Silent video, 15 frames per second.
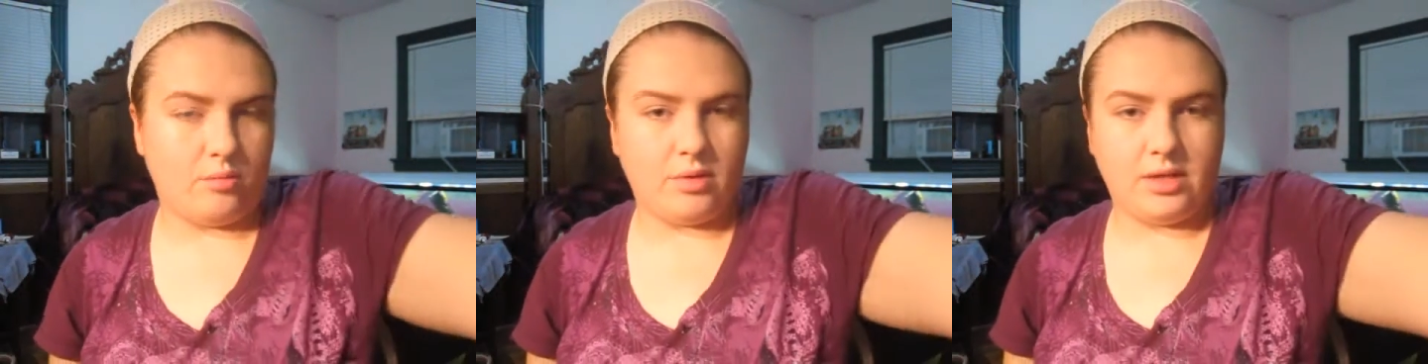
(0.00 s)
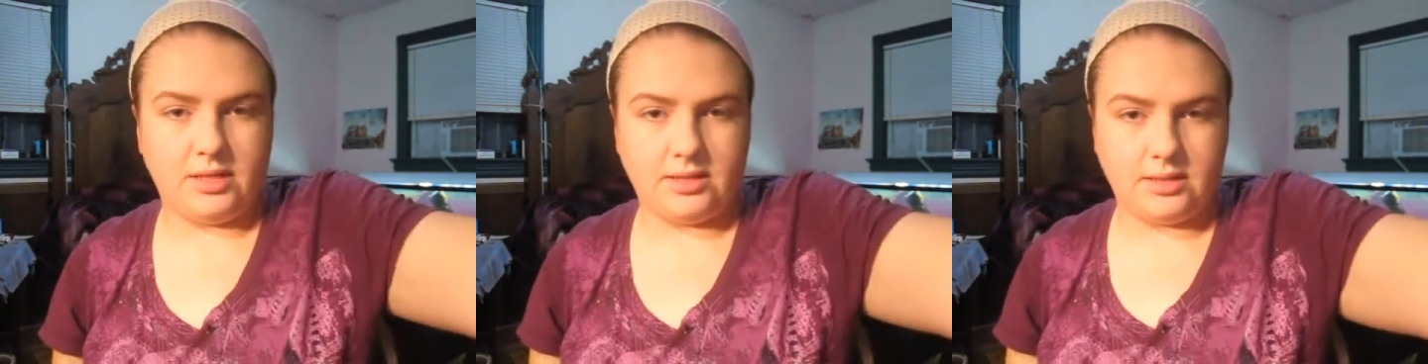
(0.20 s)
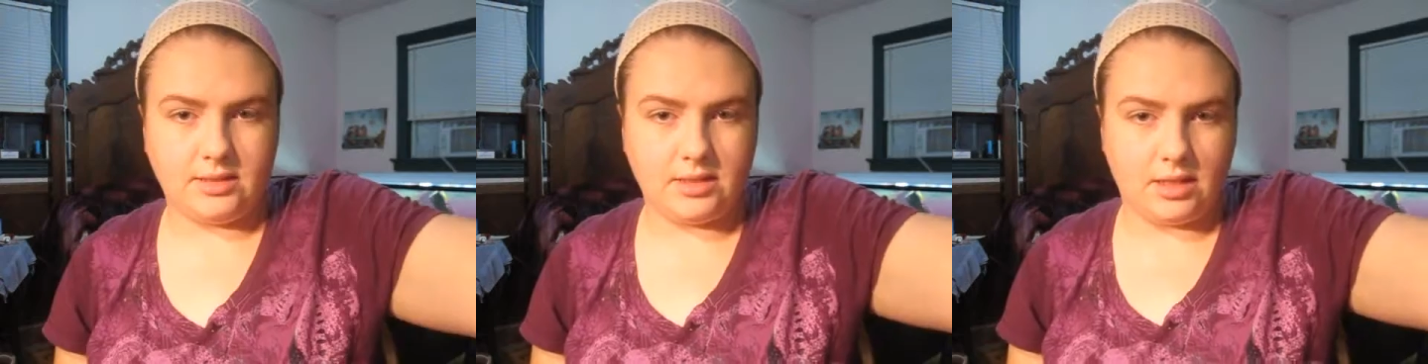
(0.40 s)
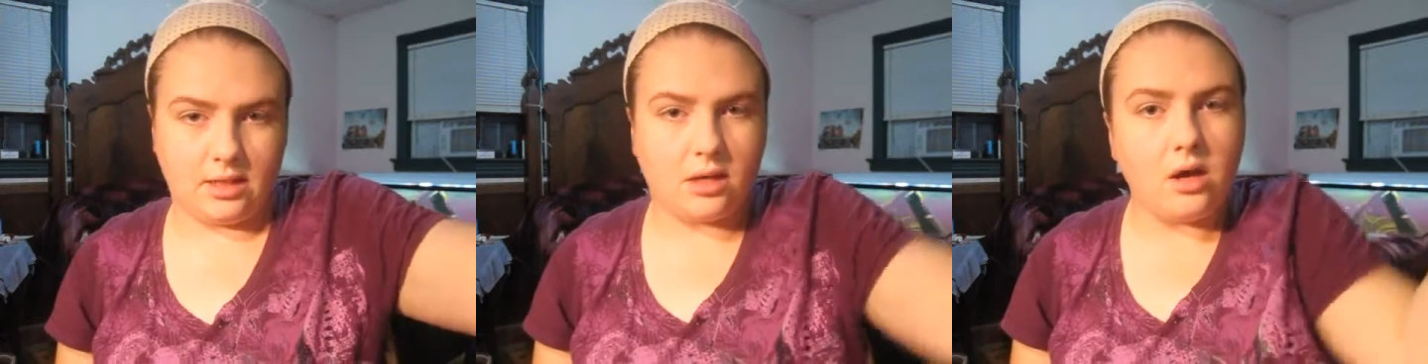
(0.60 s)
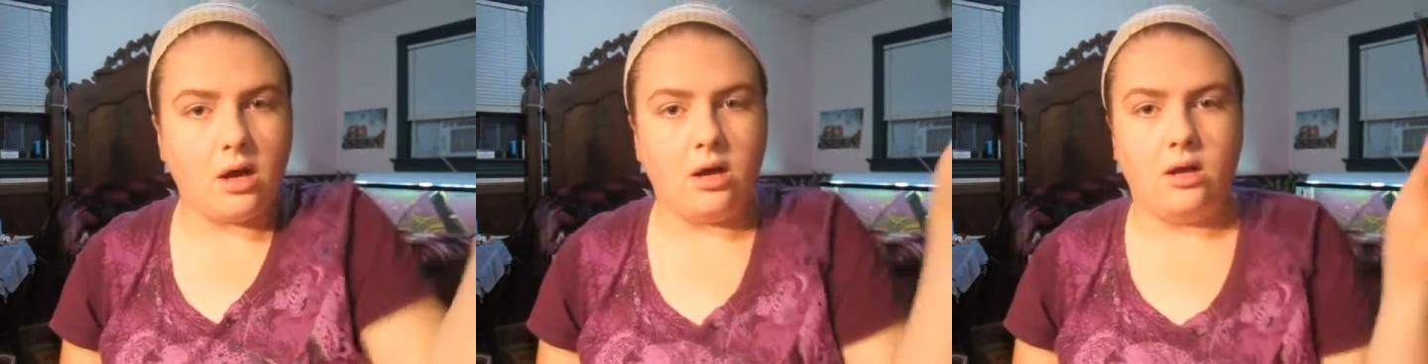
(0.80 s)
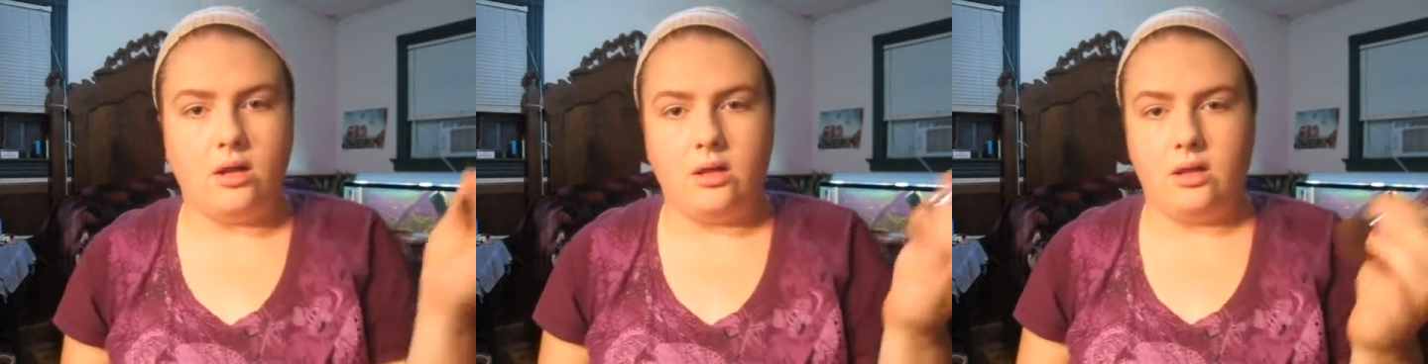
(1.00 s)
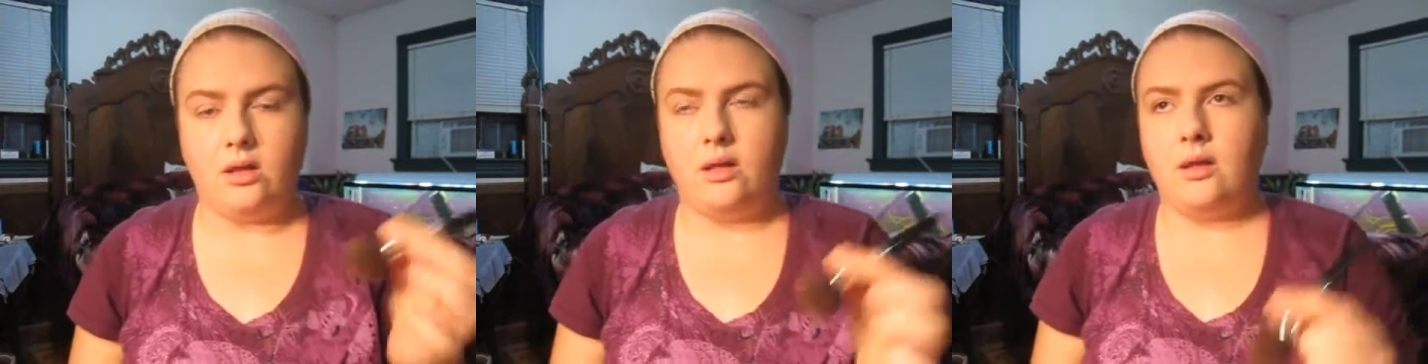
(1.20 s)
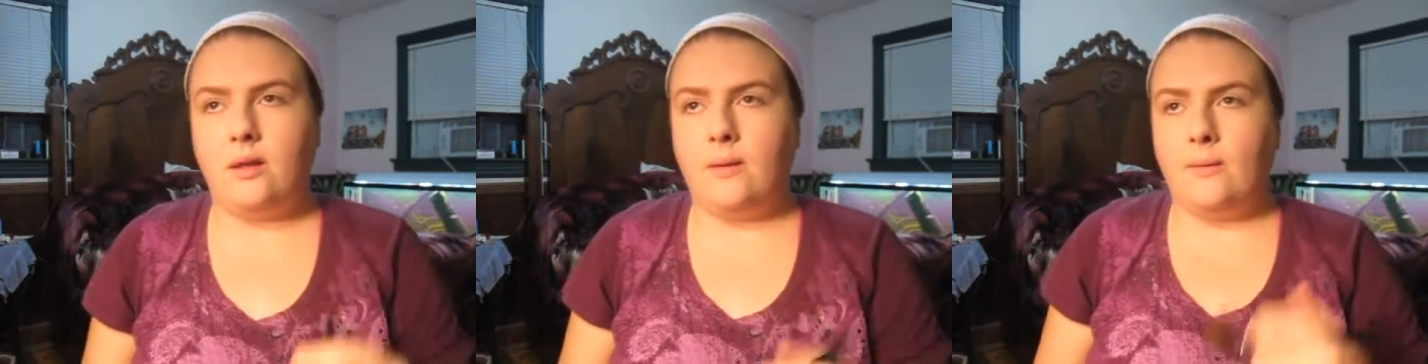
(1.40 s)
because it's going to call
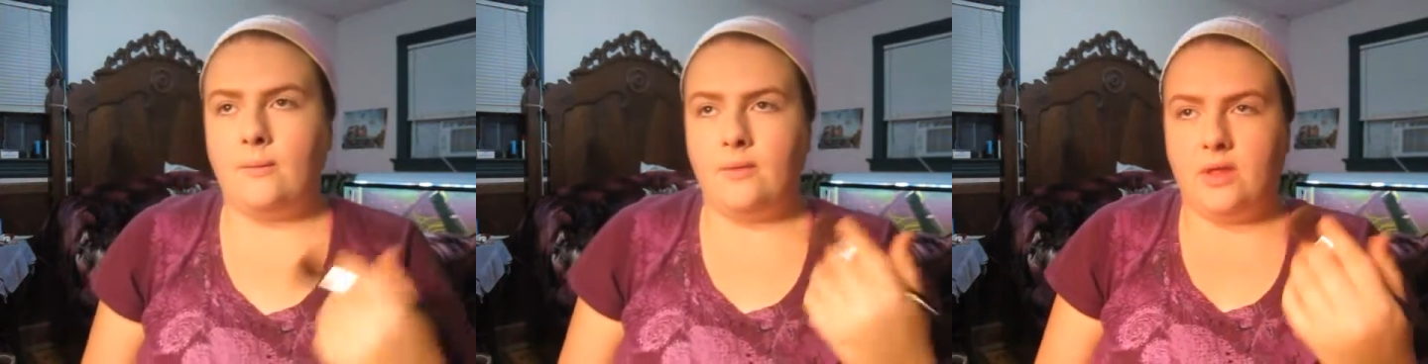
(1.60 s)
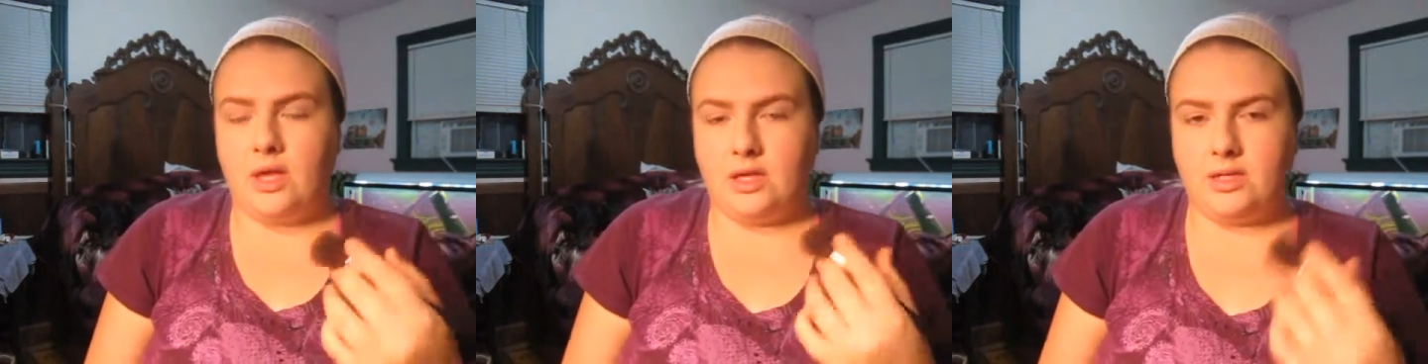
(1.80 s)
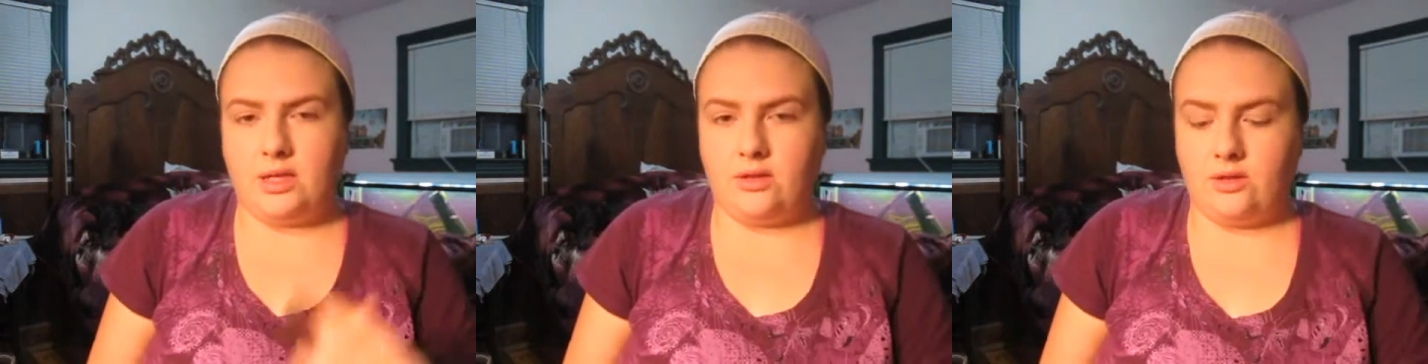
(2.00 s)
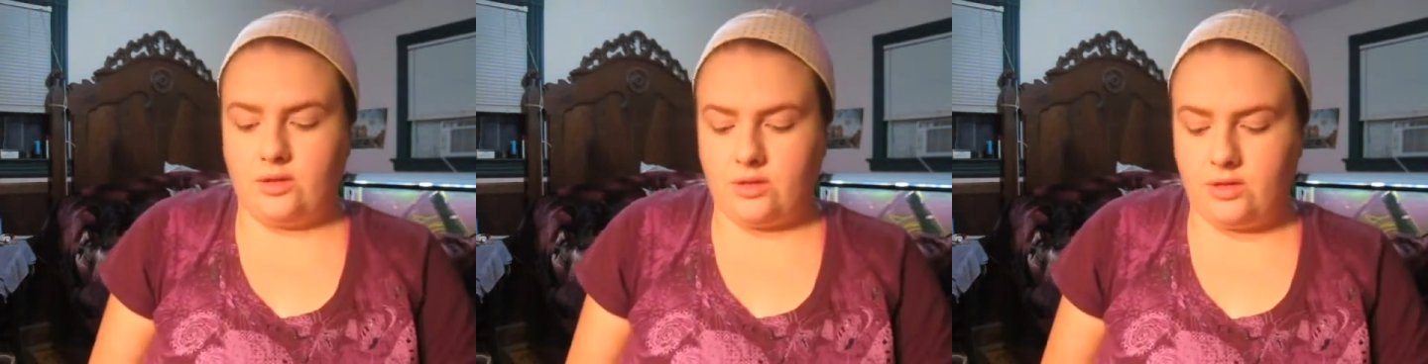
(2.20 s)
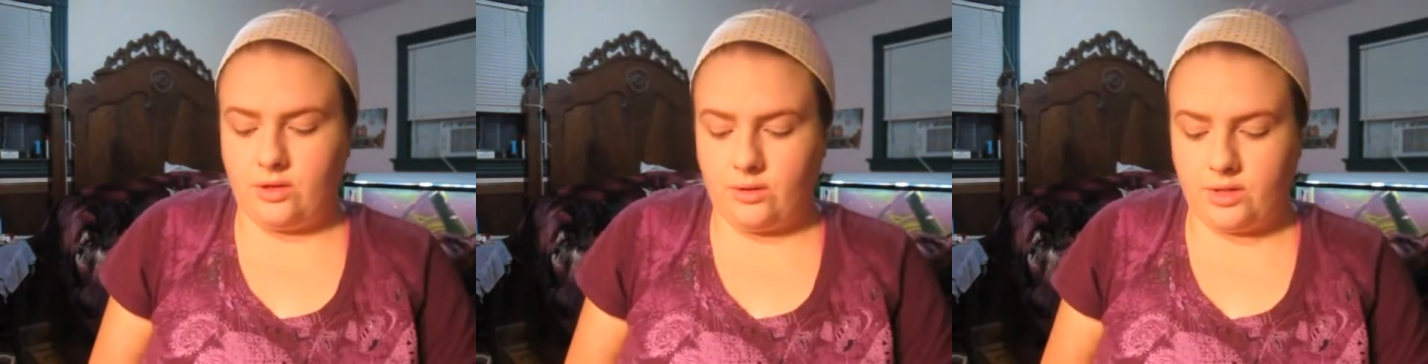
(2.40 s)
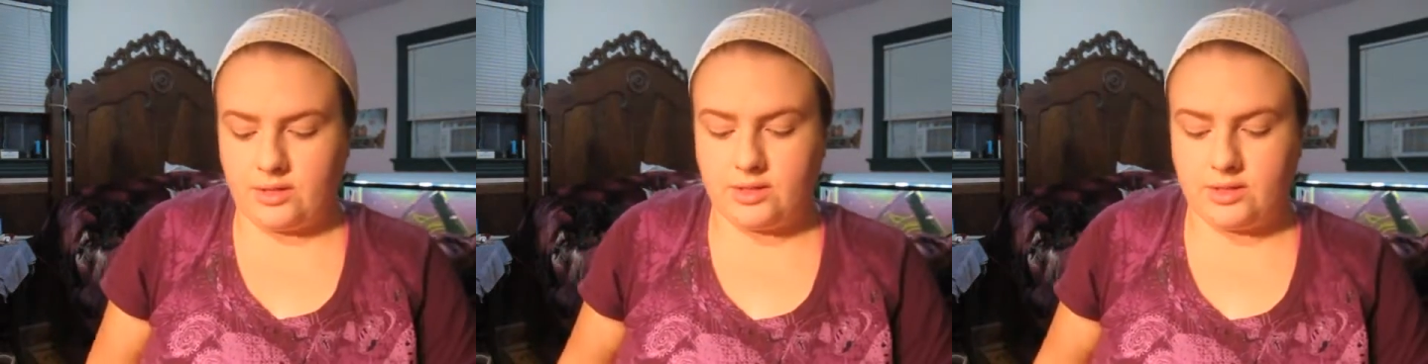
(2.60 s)
attention to it.